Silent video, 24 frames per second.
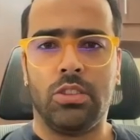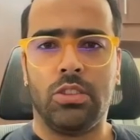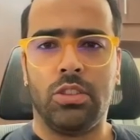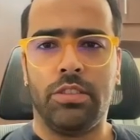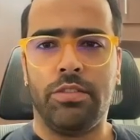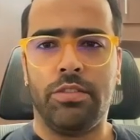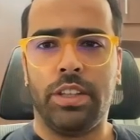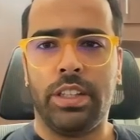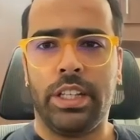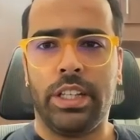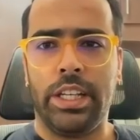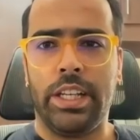So
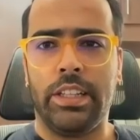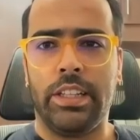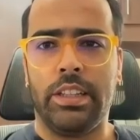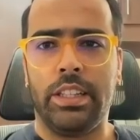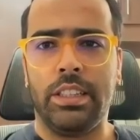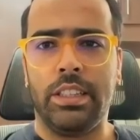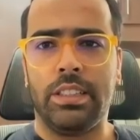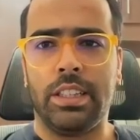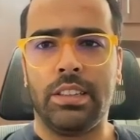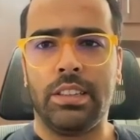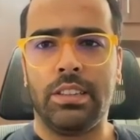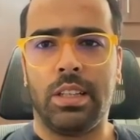if I take
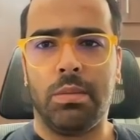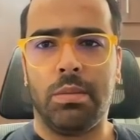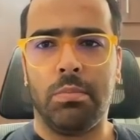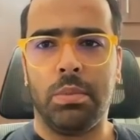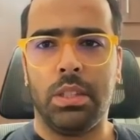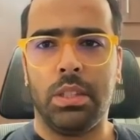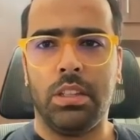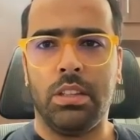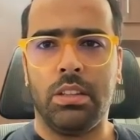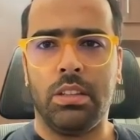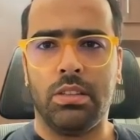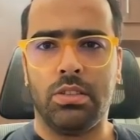this
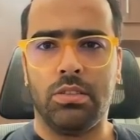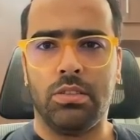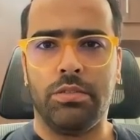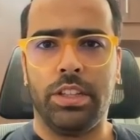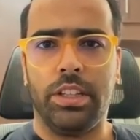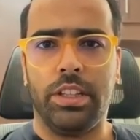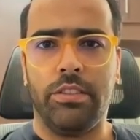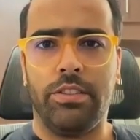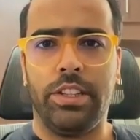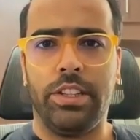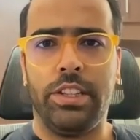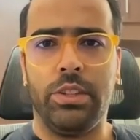example, so
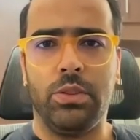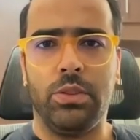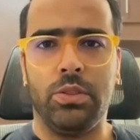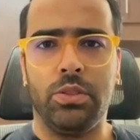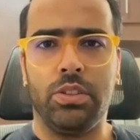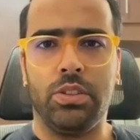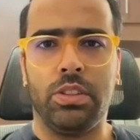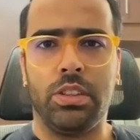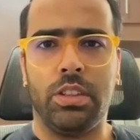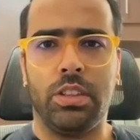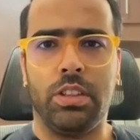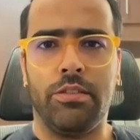where we
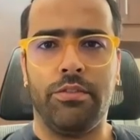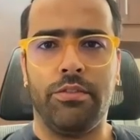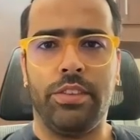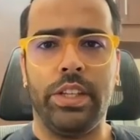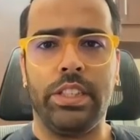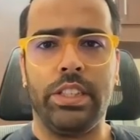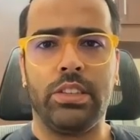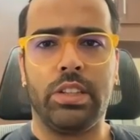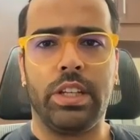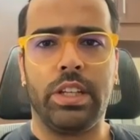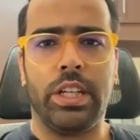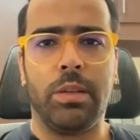used a
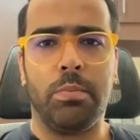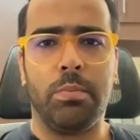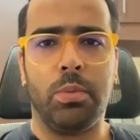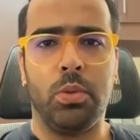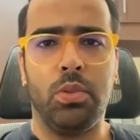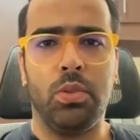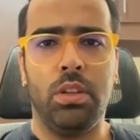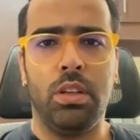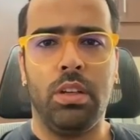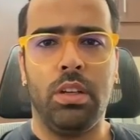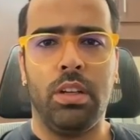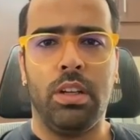fixed thread
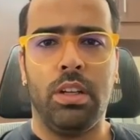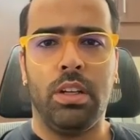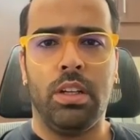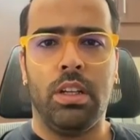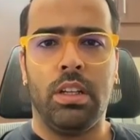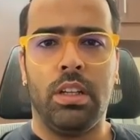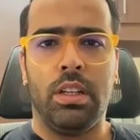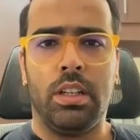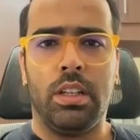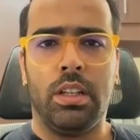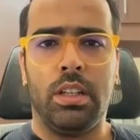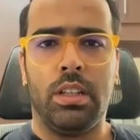pool,
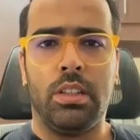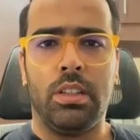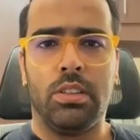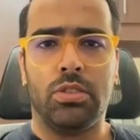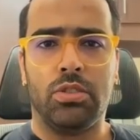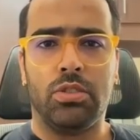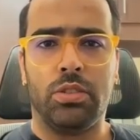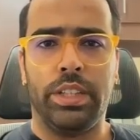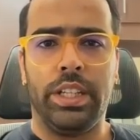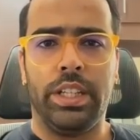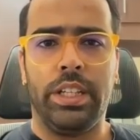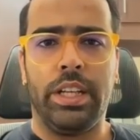
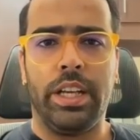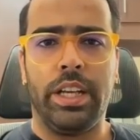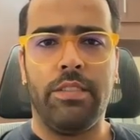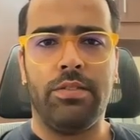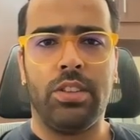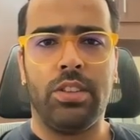so it have